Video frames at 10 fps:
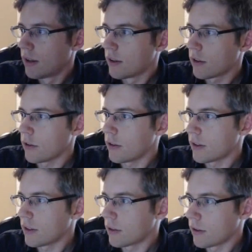So this
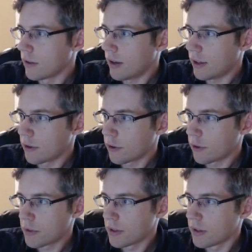is a
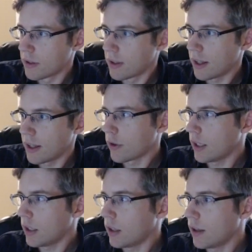script that is
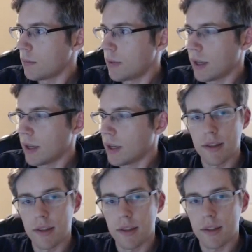running in PixInsight.